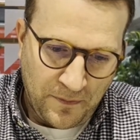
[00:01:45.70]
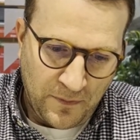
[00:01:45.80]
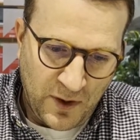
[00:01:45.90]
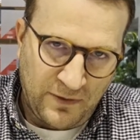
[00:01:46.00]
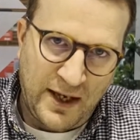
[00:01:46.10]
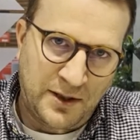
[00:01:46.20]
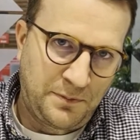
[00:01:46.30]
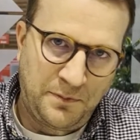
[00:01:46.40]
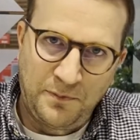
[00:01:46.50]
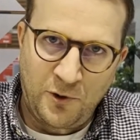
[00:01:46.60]
if gas
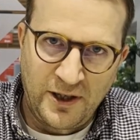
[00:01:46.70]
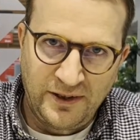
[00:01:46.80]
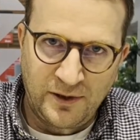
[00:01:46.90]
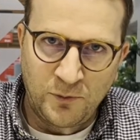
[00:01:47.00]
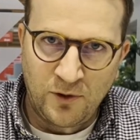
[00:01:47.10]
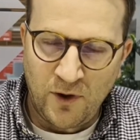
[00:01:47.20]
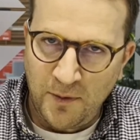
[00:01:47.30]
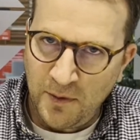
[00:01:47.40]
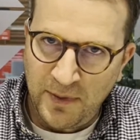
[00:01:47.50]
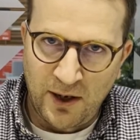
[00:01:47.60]
prices move up,
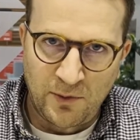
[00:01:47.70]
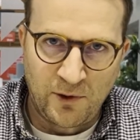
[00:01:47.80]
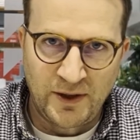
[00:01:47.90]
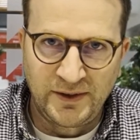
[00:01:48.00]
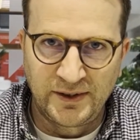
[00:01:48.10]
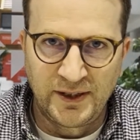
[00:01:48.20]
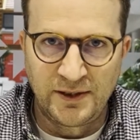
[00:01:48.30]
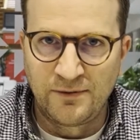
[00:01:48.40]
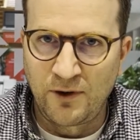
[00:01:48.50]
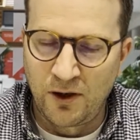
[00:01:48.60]
then power prices need to
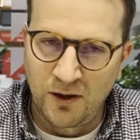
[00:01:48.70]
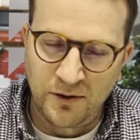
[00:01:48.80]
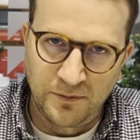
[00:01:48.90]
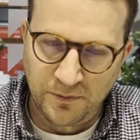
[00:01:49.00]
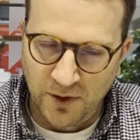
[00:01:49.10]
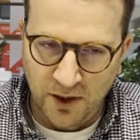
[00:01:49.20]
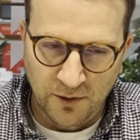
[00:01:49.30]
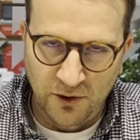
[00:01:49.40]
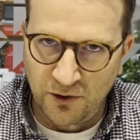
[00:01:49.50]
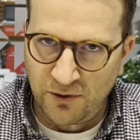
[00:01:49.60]
follow
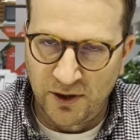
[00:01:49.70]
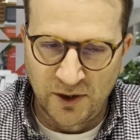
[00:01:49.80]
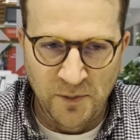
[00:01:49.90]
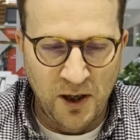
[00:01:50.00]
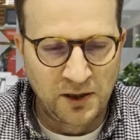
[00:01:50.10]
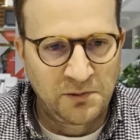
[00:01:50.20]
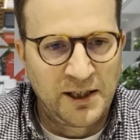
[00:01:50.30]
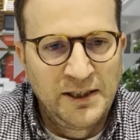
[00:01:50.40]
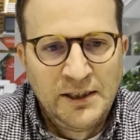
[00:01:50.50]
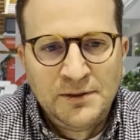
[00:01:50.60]
due to the spark spread.